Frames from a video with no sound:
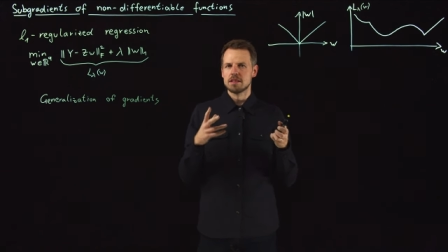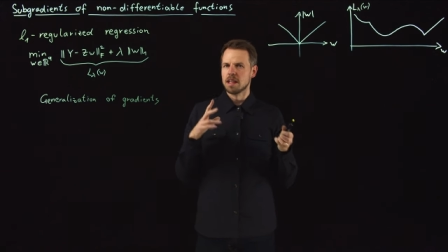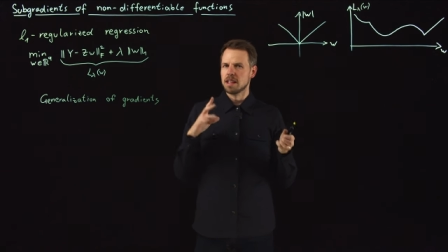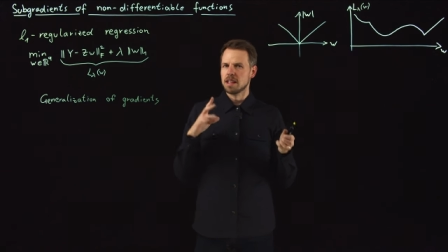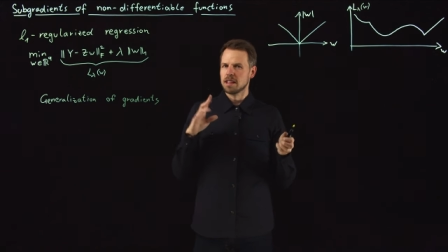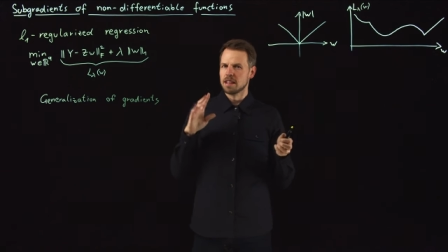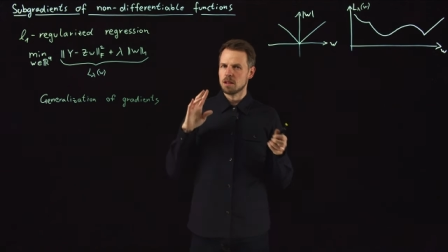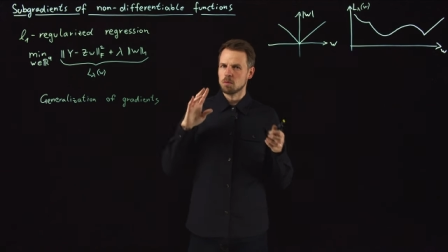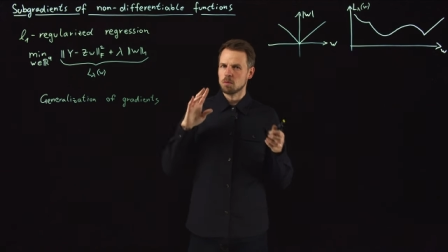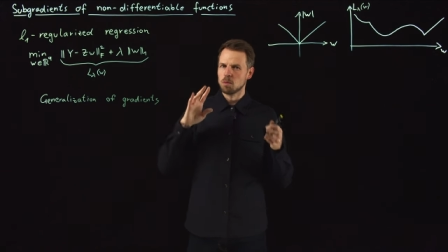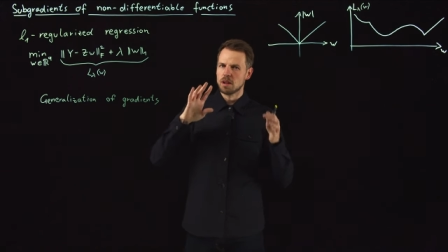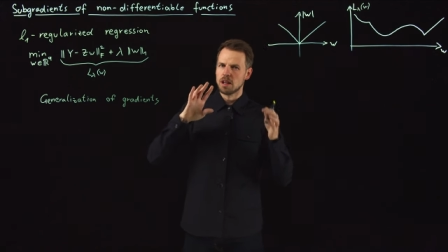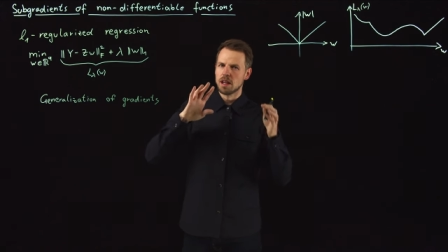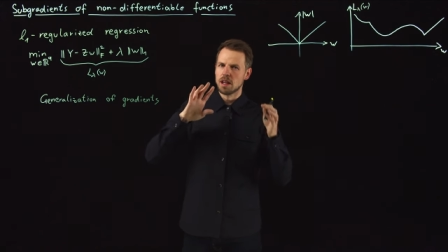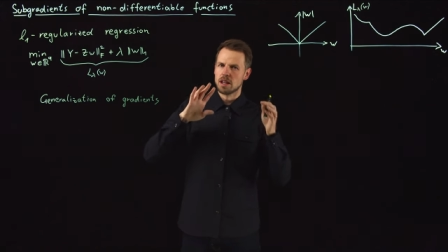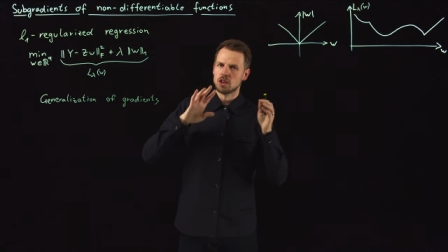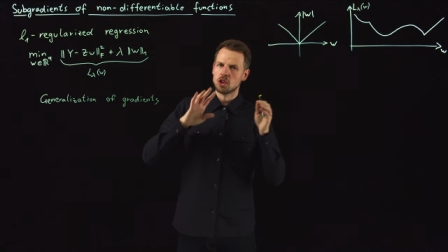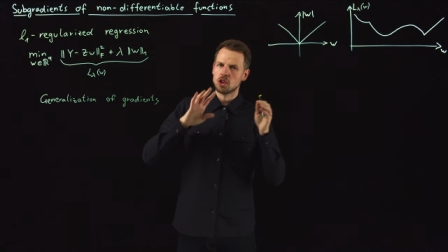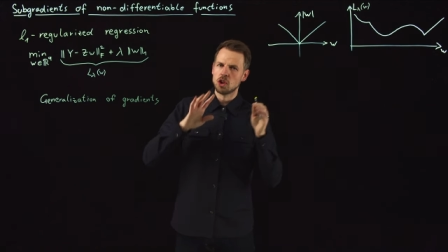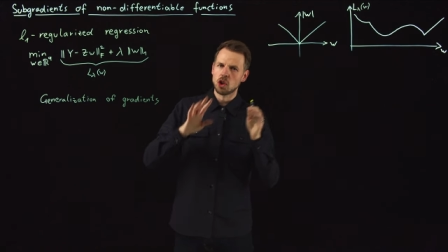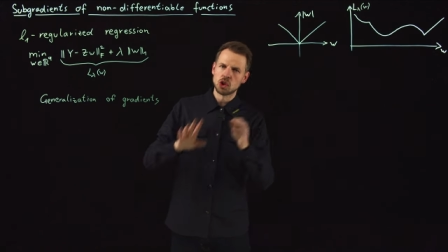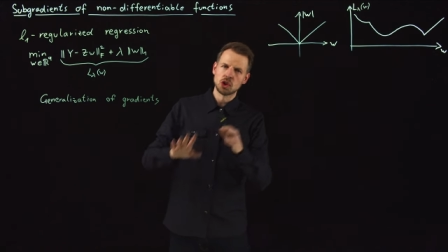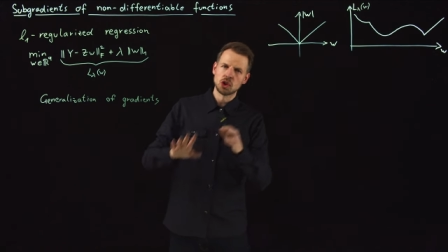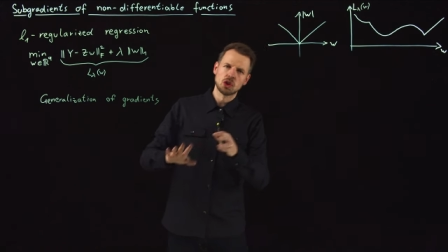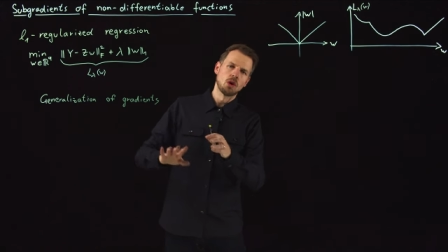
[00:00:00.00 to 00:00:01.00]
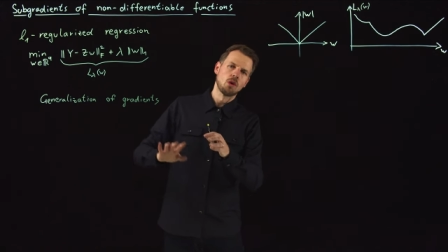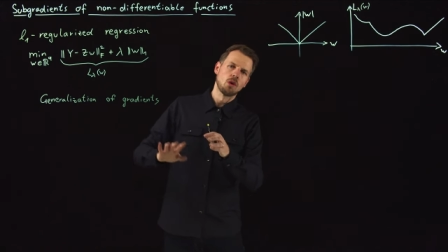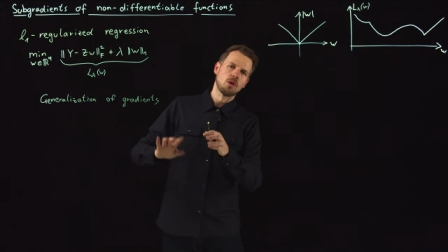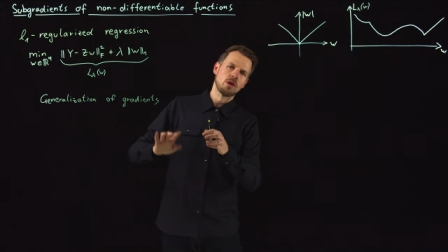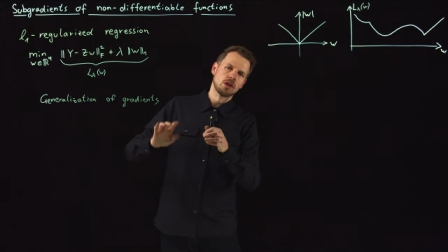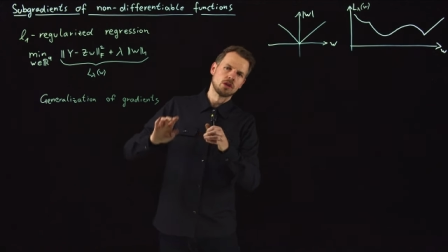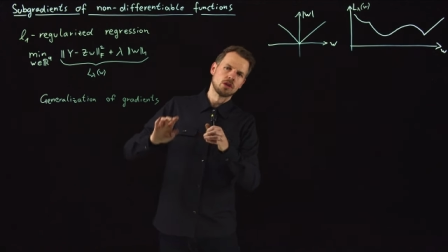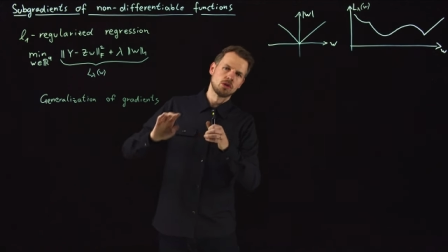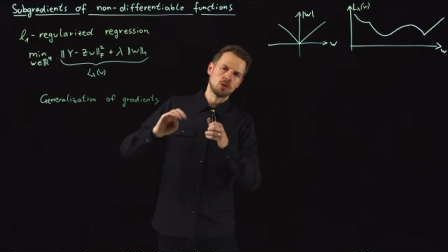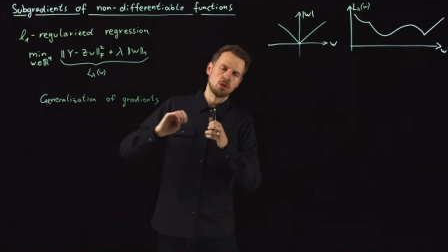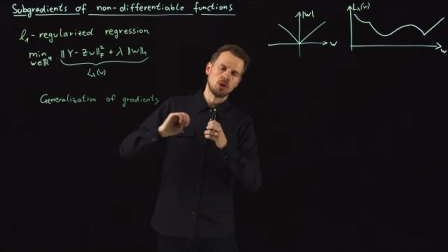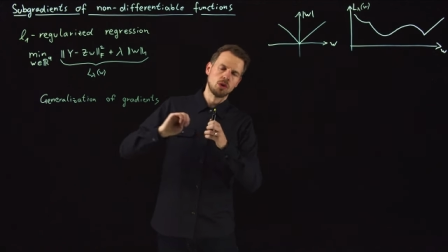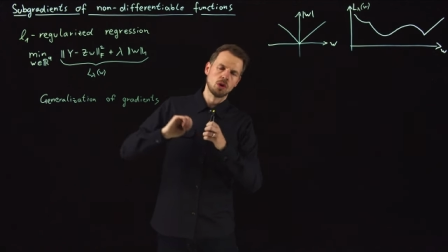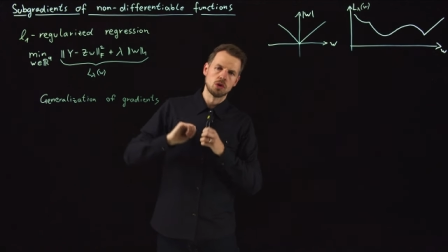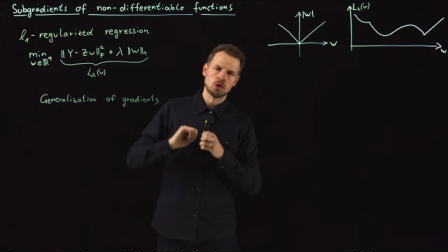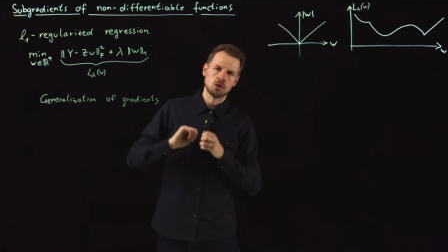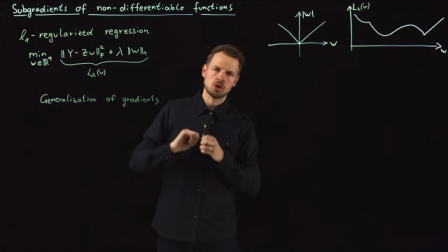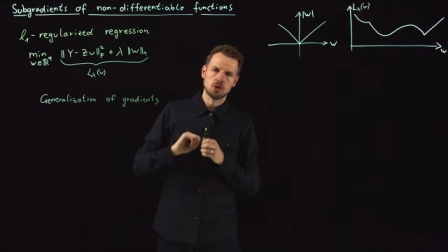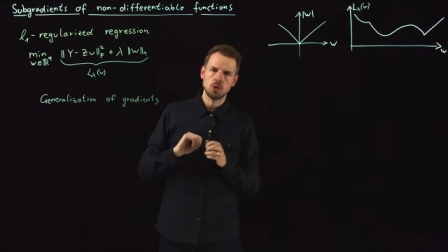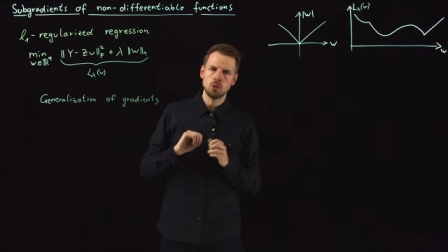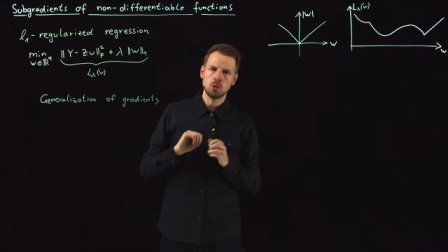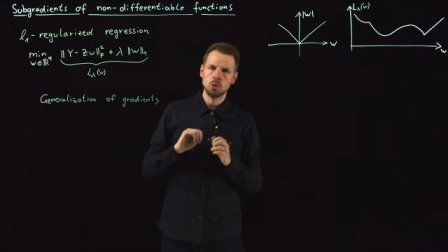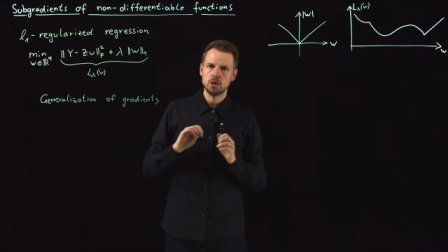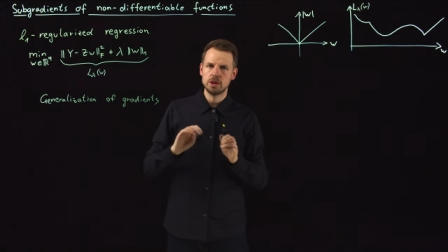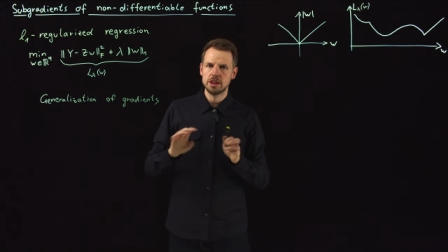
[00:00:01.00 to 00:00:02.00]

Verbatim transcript: and then we are not going to go too